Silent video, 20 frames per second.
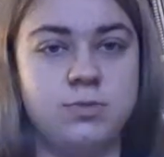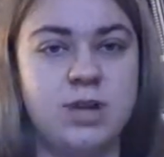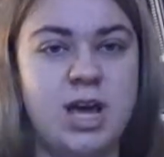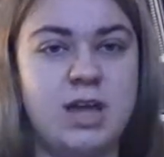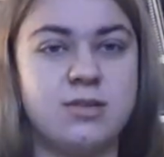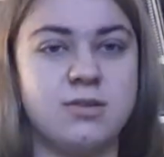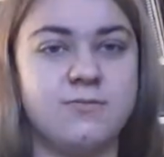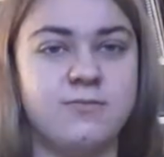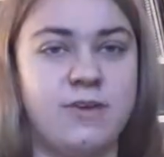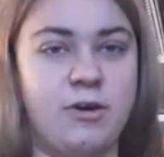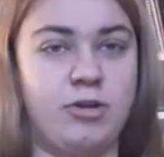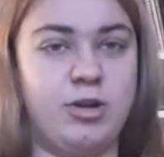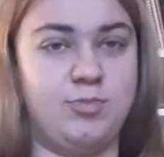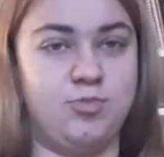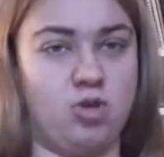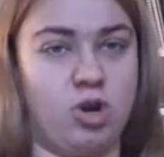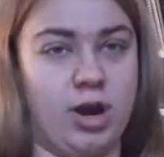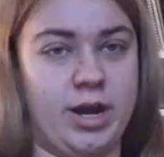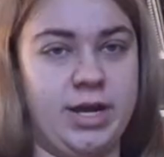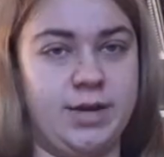isn't very
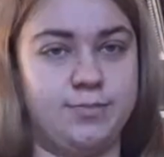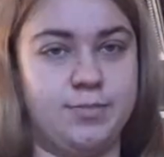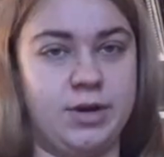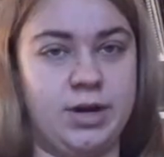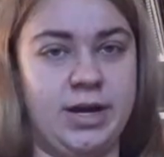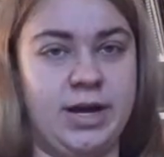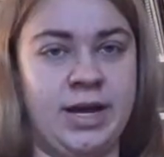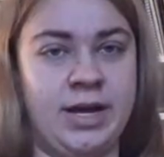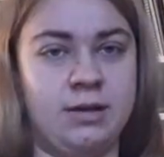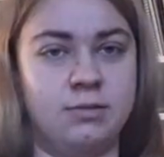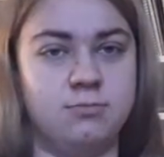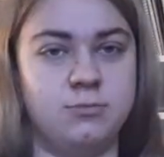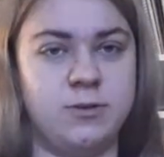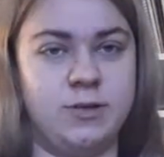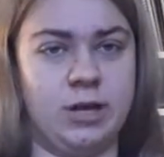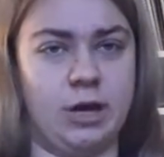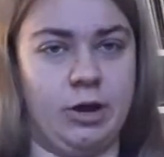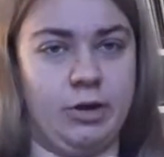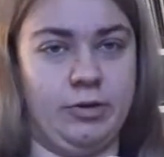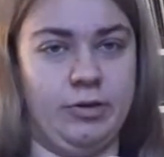bright, but
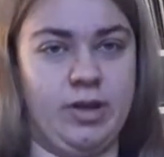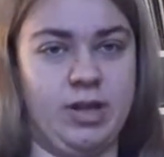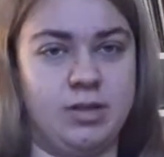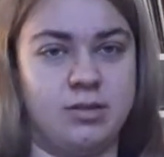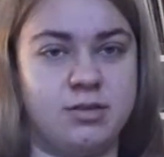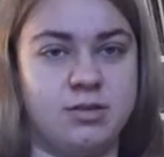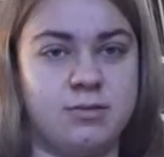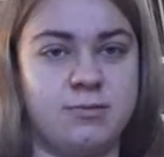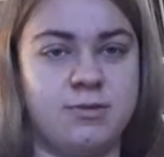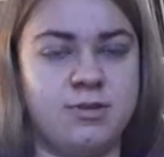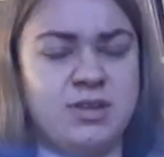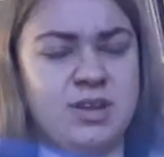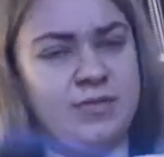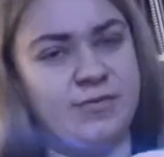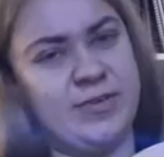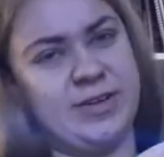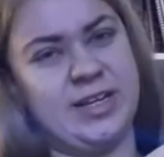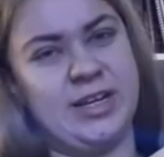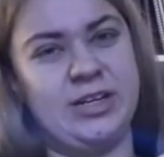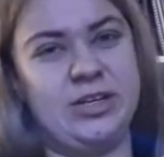it's
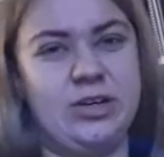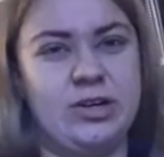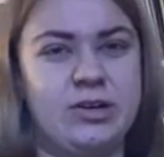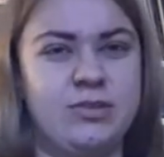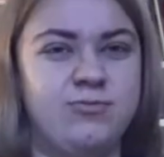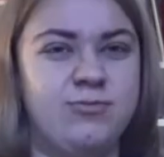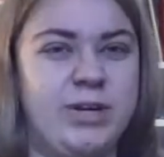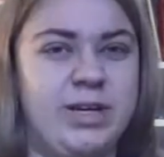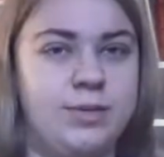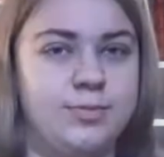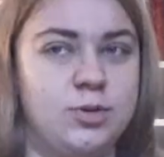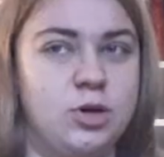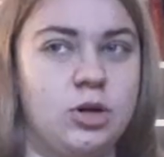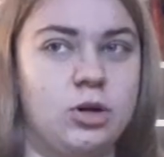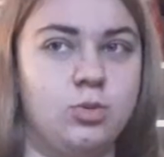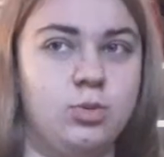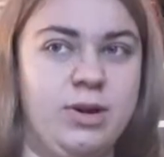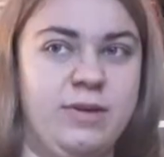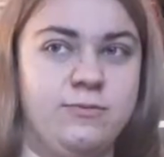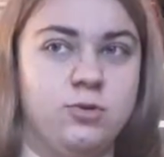something that you can read a
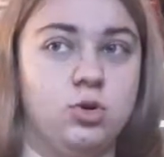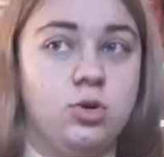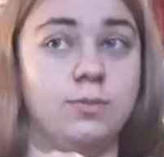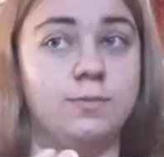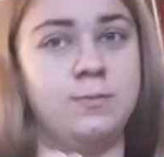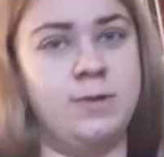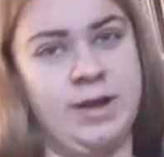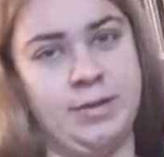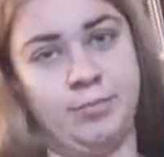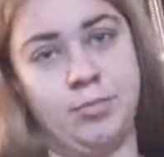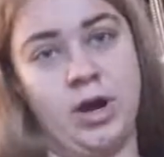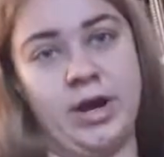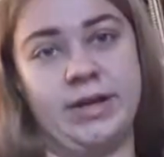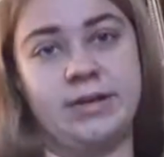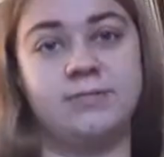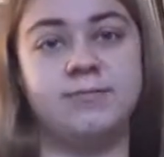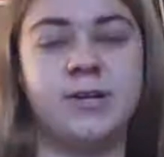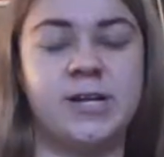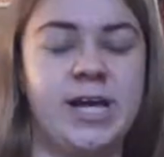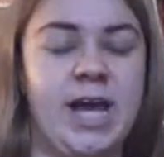book with, or in my
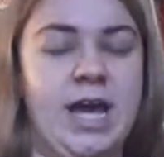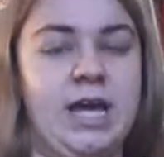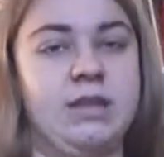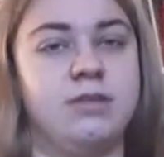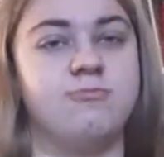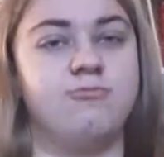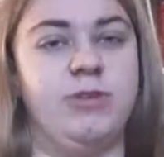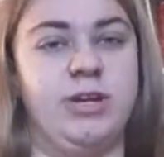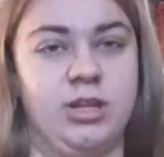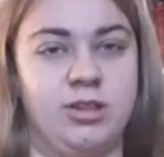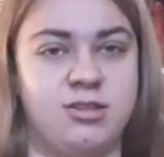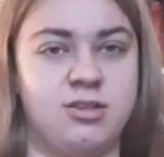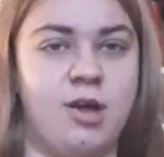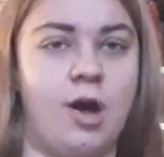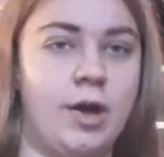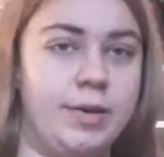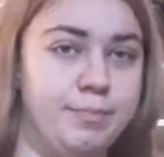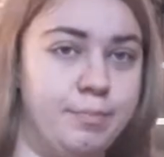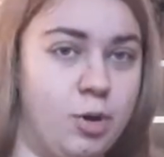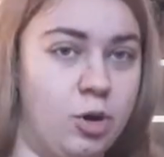case read a
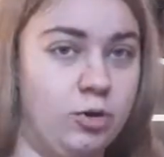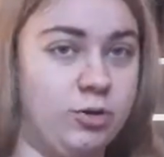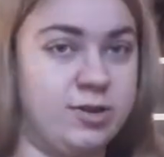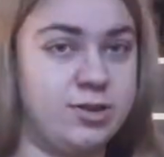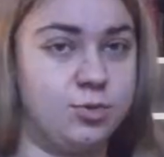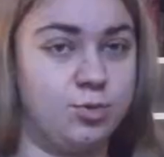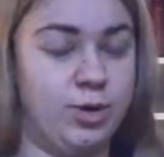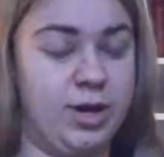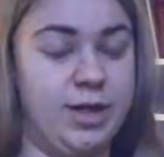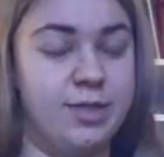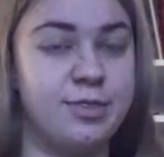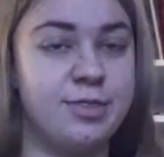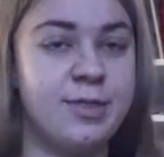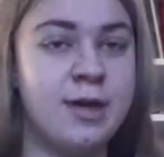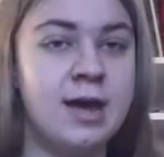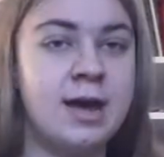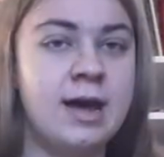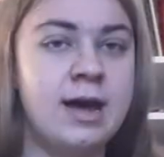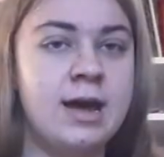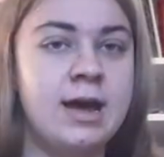signpost with.
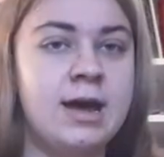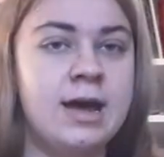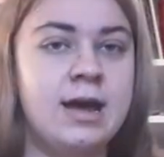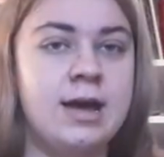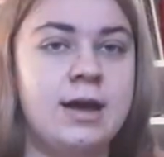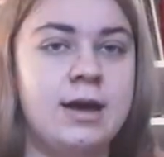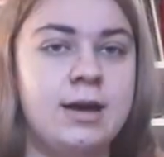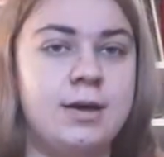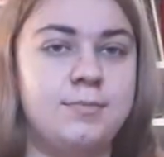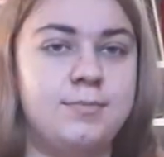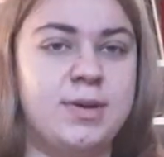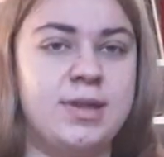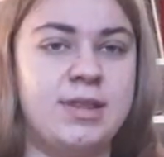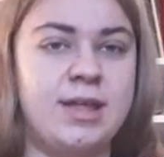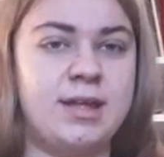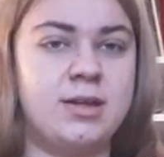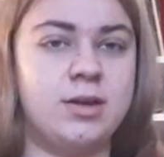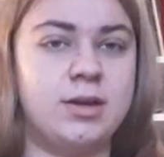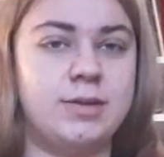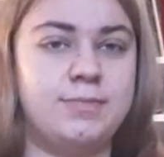But
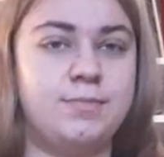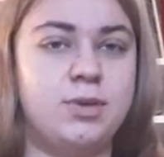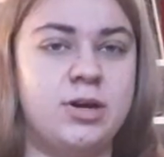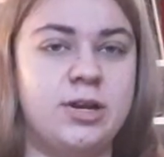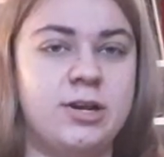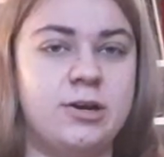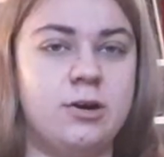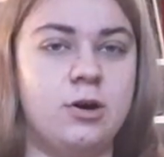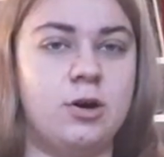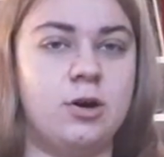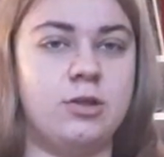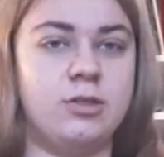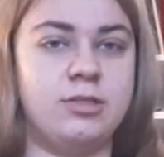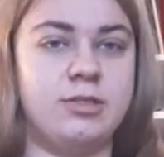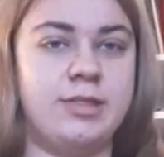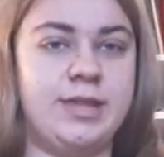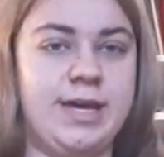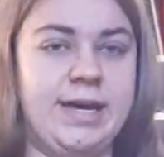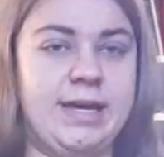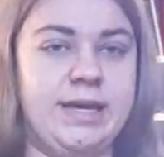then I put it on
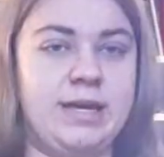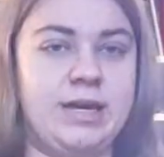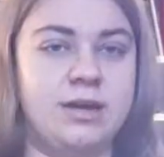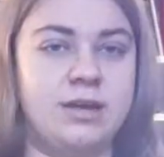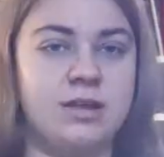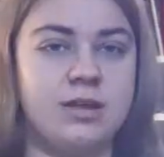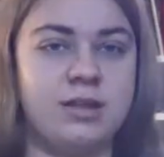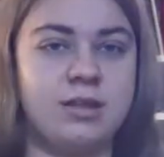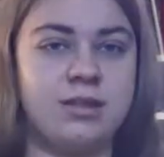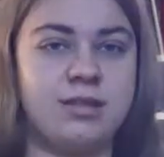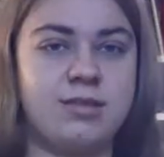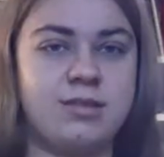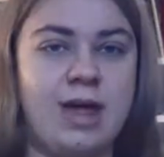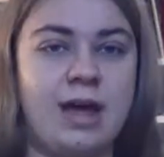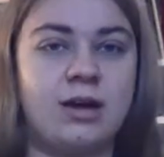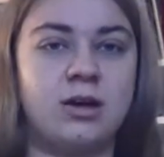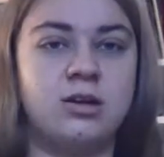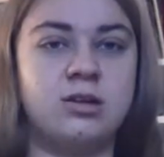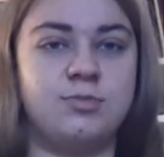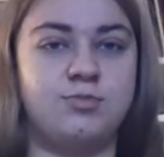the
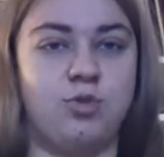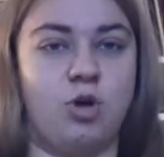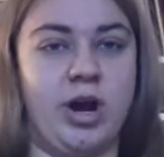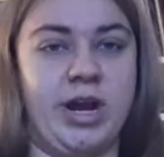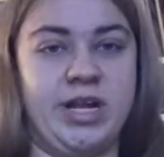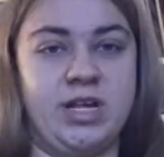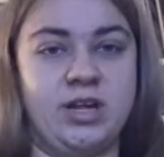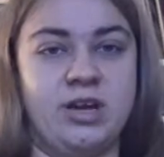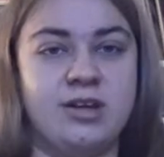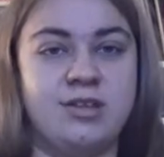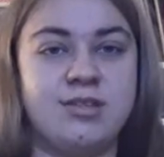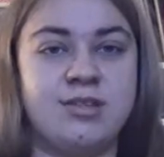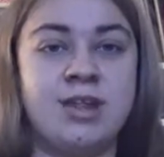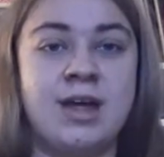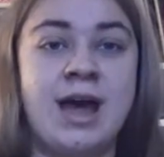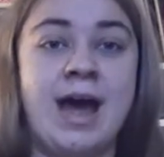second brightness,